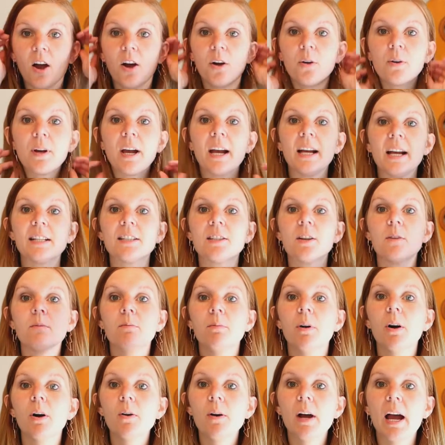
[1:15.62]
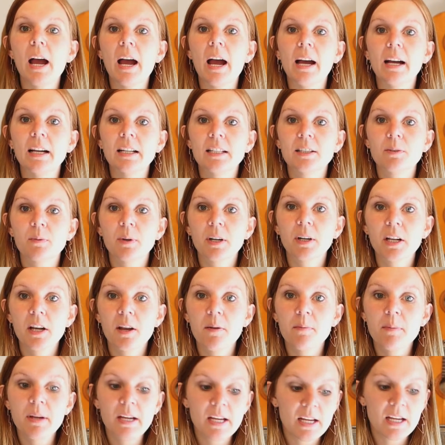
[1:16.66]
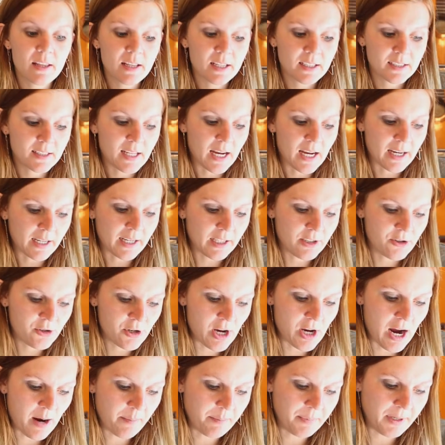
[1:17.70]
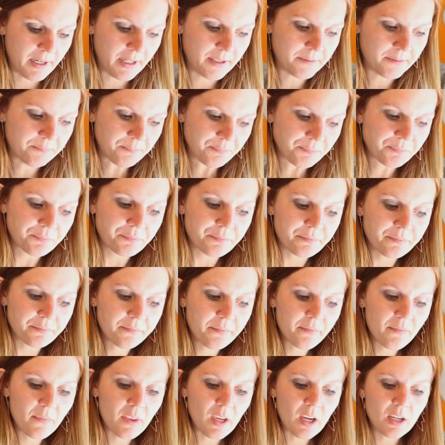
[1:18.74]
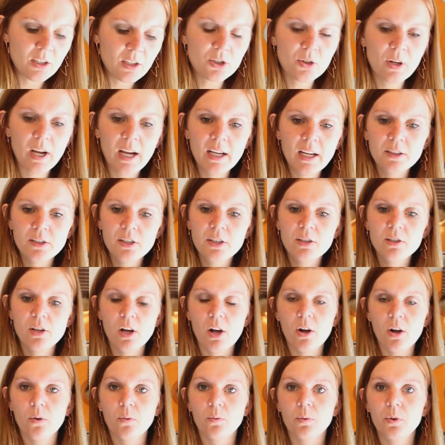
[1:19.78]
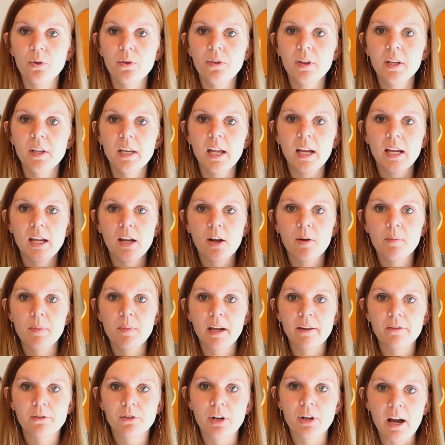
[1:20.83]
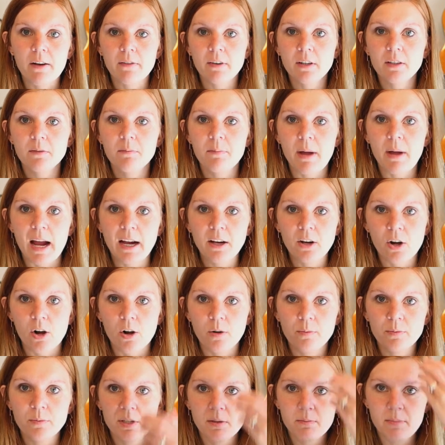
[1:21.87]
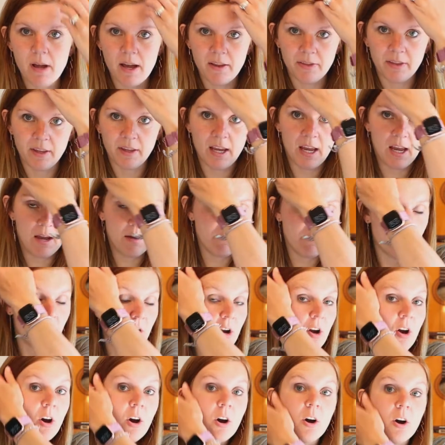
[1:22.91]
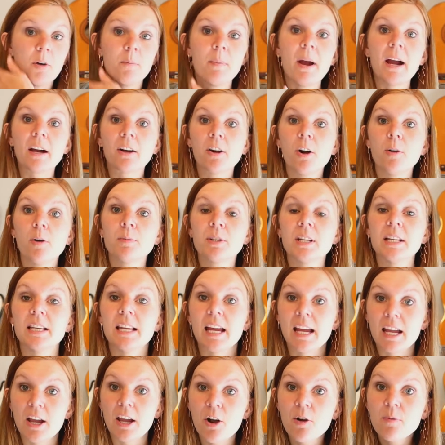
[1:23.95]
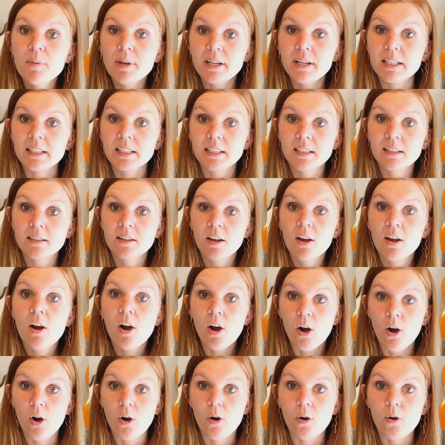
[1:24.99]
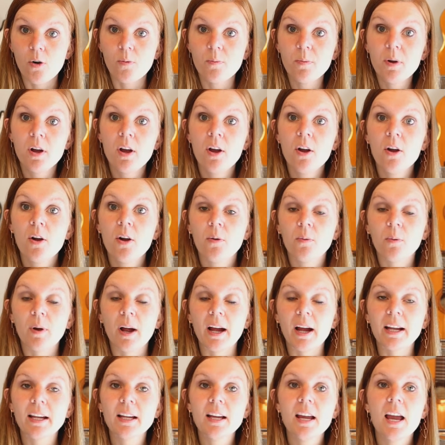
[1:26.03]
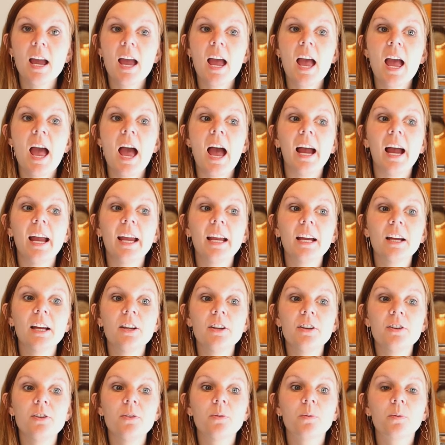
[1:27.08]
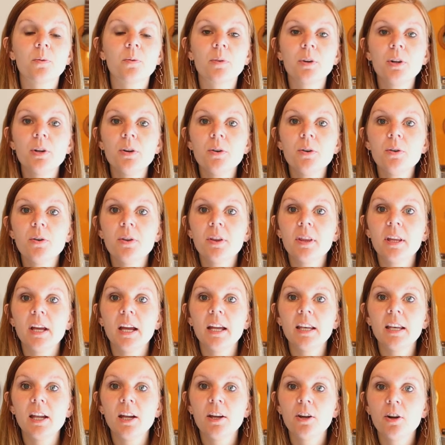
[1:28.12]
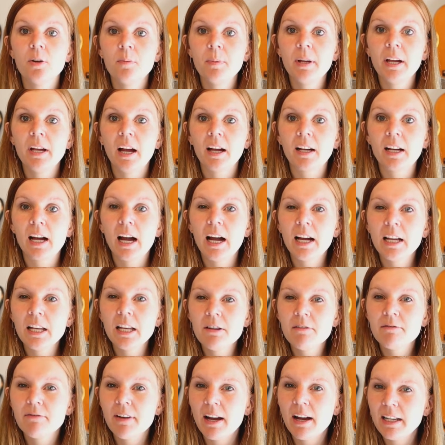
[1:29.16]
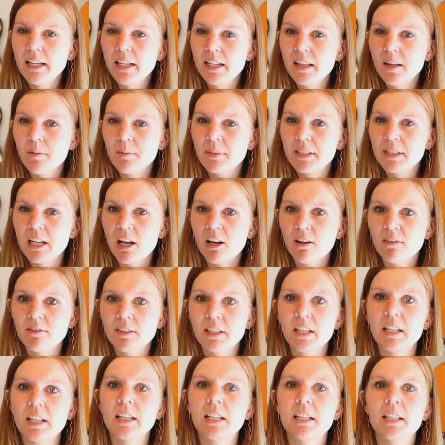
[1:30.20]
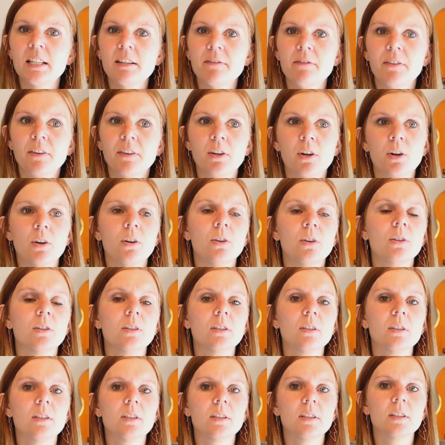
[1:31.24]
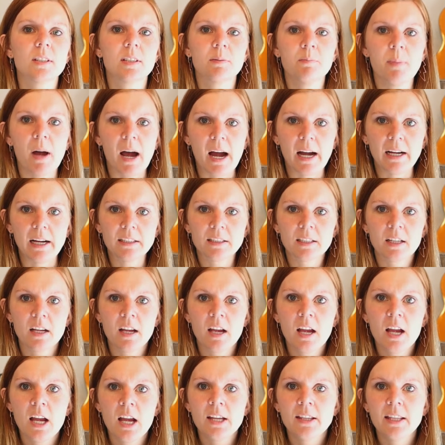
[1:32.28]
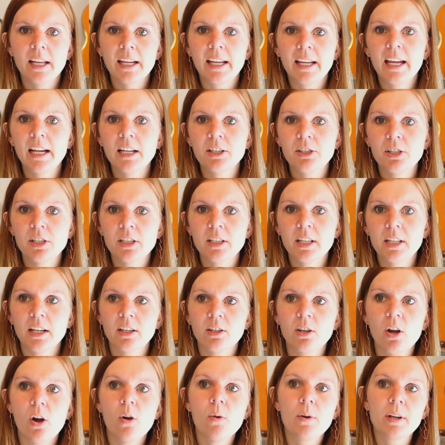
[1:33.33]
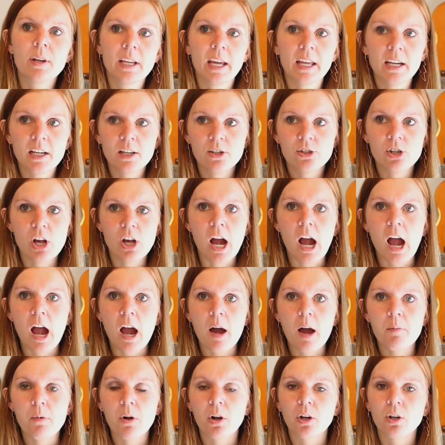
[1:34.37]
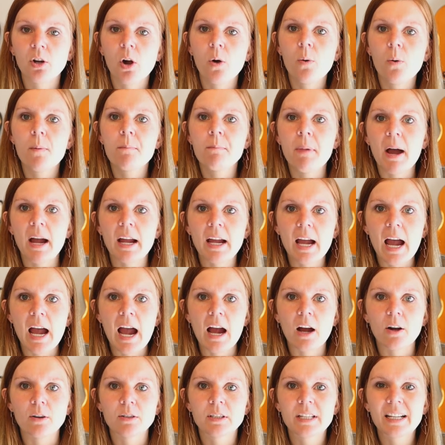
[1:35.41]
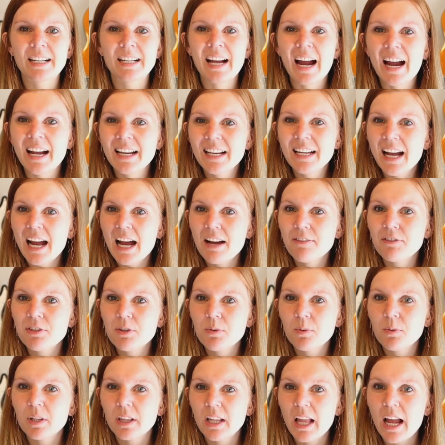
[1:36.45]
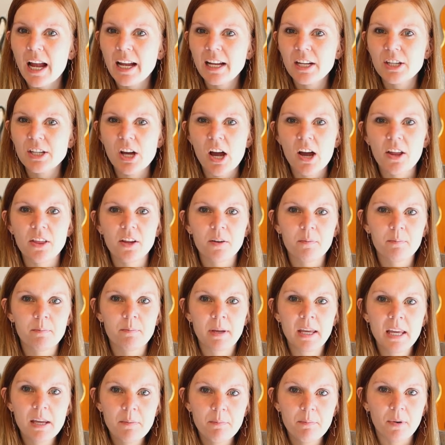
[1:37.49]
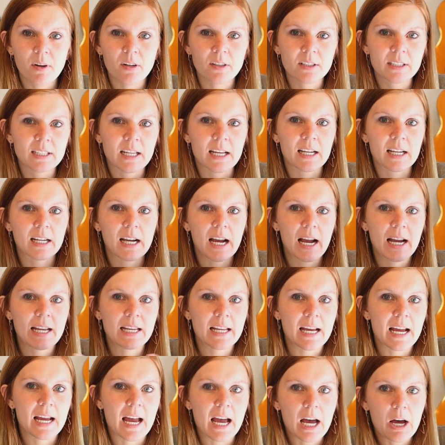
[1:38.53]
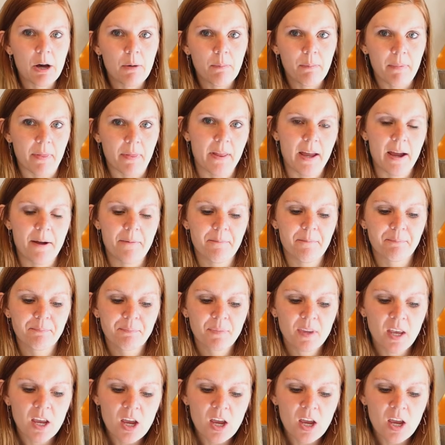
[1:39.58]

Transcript: Okay, so Boaz, we're going to meet in the second chapter. So, as you know, Ruth and Naomi have traveled back home to Bethlehem or back home to Naomi's home, right? And Ruth and Naomi are kind of finding themselves in a difficult spot they can't just like go and get a job or go and buy a house. They kind of have to rely on other people to kind of help them.